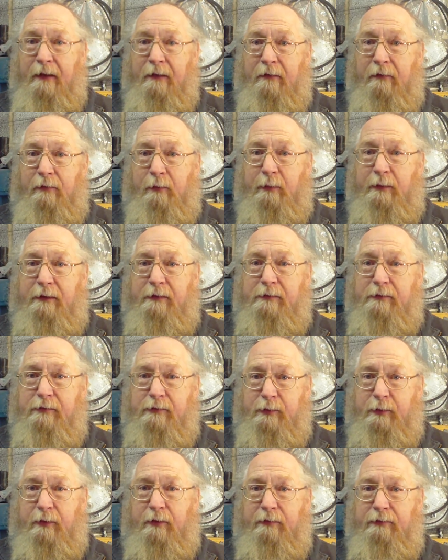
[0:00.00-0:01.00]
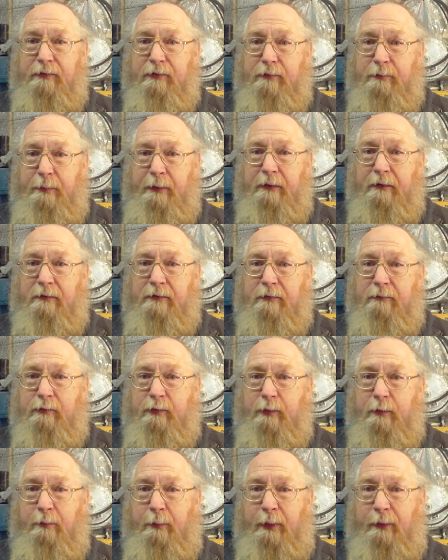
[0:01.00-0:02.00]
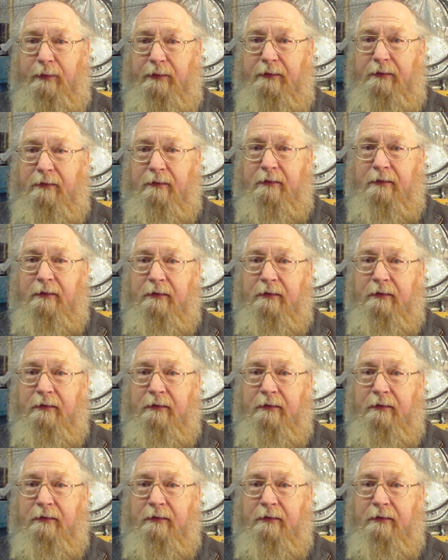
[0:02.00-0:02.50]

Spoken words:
Otherwise the swarf just builds up to a point